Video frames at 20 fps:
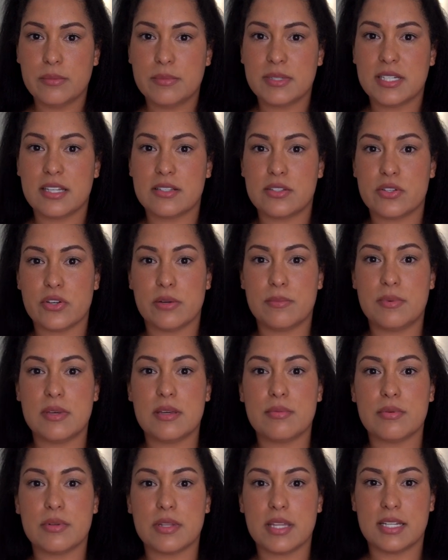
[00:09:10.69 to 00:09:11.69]
because there are
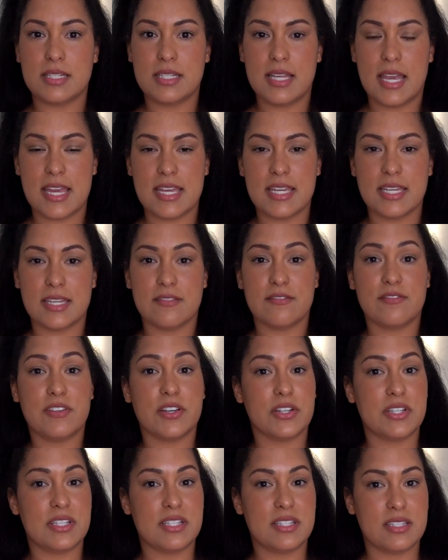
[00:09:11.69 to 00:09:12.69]
people that take it
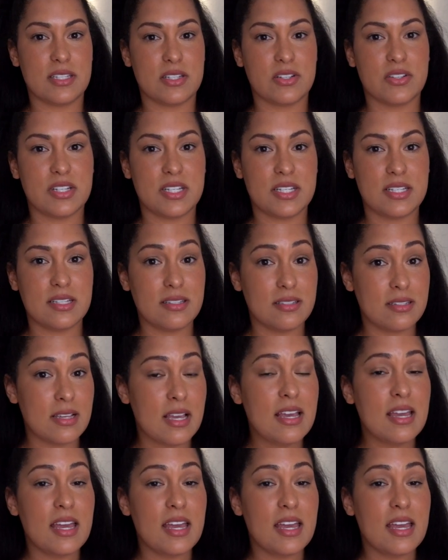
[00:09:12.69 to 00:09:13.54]
very serious